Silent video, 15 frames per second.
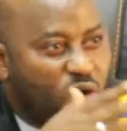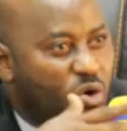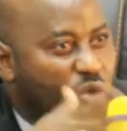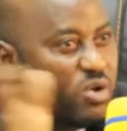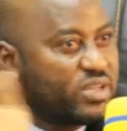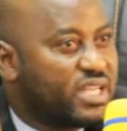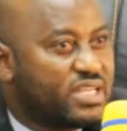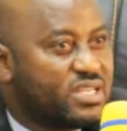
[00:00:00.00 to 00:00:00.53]

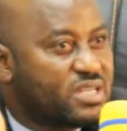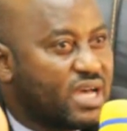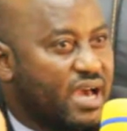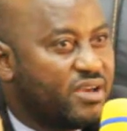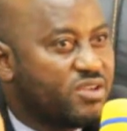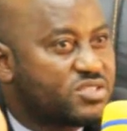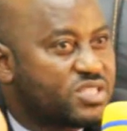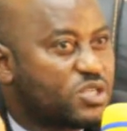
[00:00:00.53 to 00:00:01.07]
all the
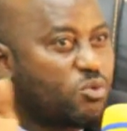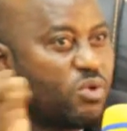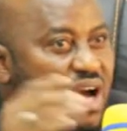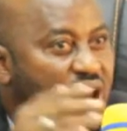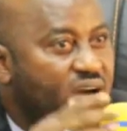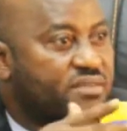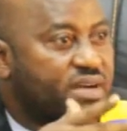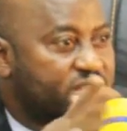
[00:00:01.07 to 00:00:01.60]
higher institution we
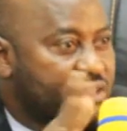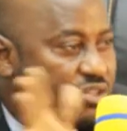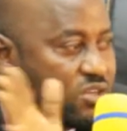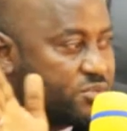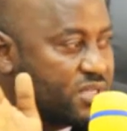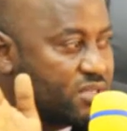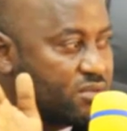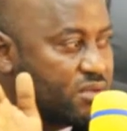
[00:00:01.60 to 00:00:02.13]
have
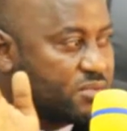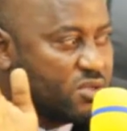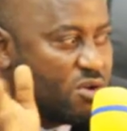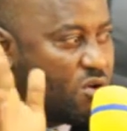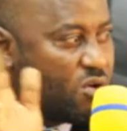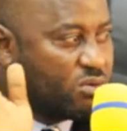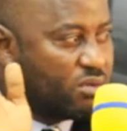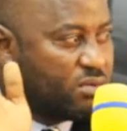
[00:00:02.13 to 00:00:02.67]
anti-corruption clubs.
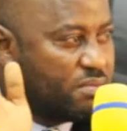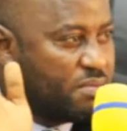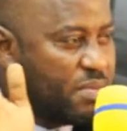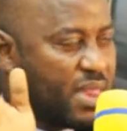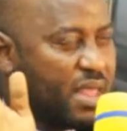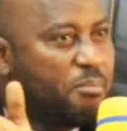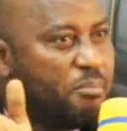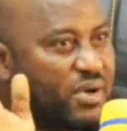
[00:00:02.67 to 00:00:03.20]

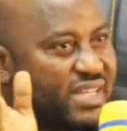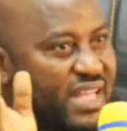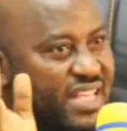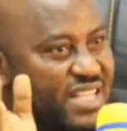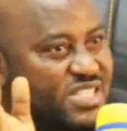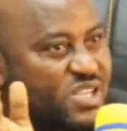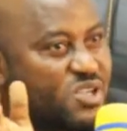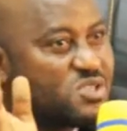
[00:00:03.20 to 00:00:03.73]
Oh. But then
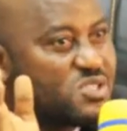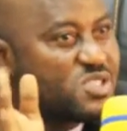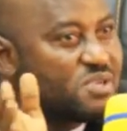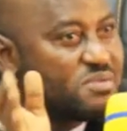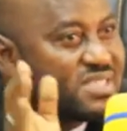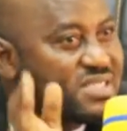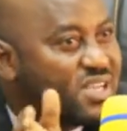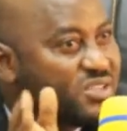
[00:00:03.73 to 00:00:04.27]
in
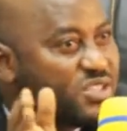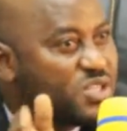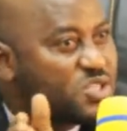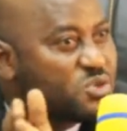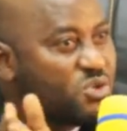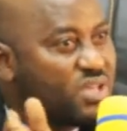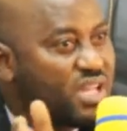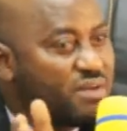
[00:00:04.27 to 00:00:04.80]
secondary
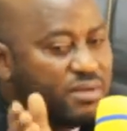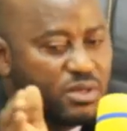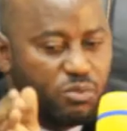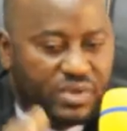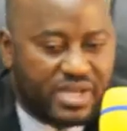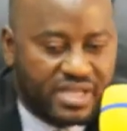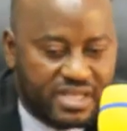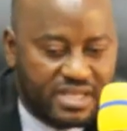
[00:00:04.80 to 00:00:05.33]
school level,
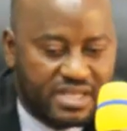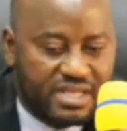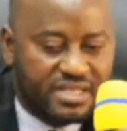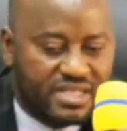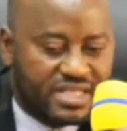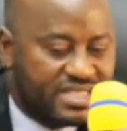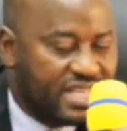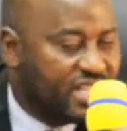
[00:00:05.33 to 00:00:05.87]
we
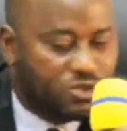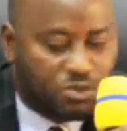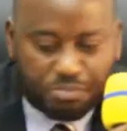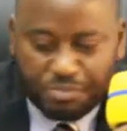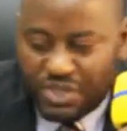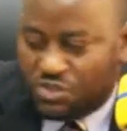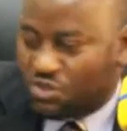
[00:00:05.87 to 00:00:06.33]
decided to pick